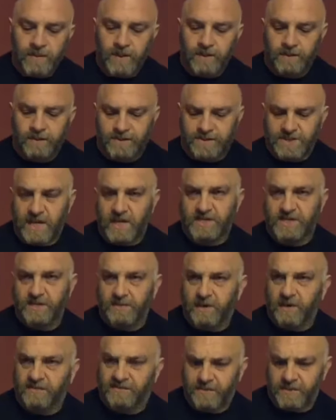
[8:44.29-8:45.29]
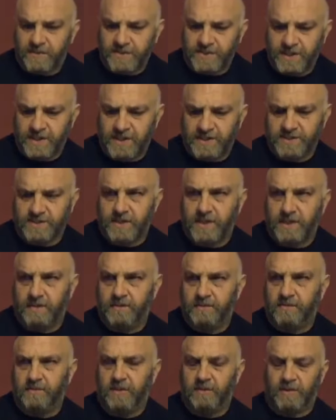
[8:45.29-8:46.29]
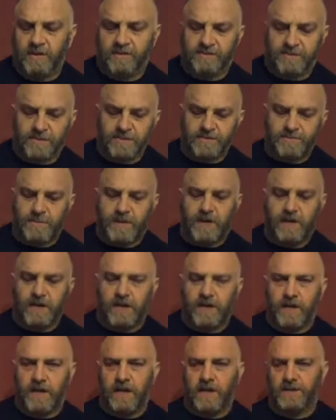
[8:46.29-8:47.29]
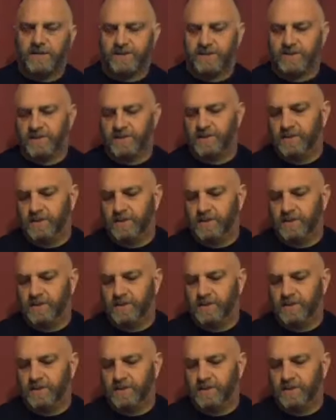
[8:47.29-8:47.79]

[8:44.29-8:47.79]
was actually my first guest on one of my first podcasts.